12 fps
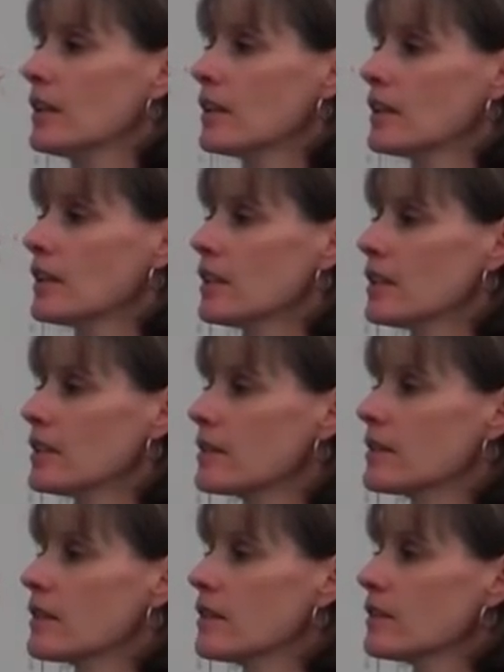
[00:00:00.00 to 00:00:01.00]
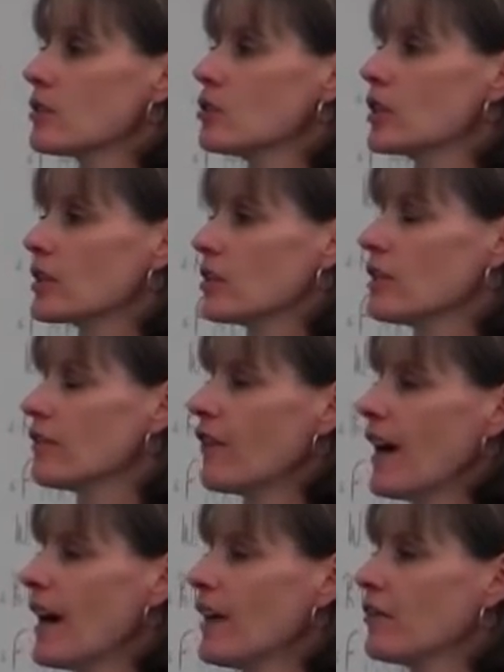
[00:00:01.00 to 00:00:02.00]
is
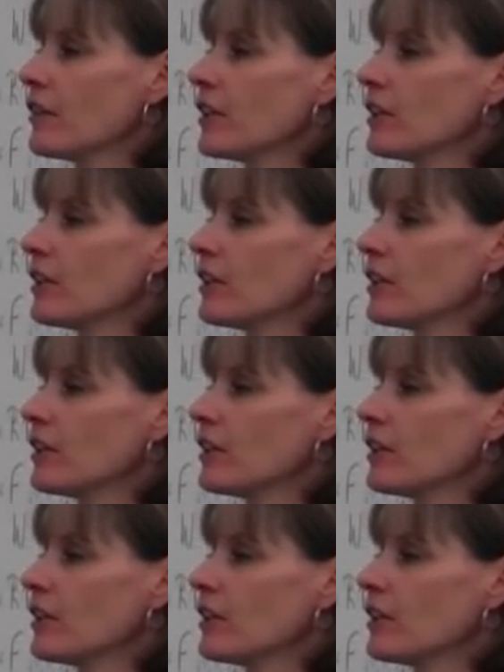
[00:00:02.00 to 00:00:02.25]
65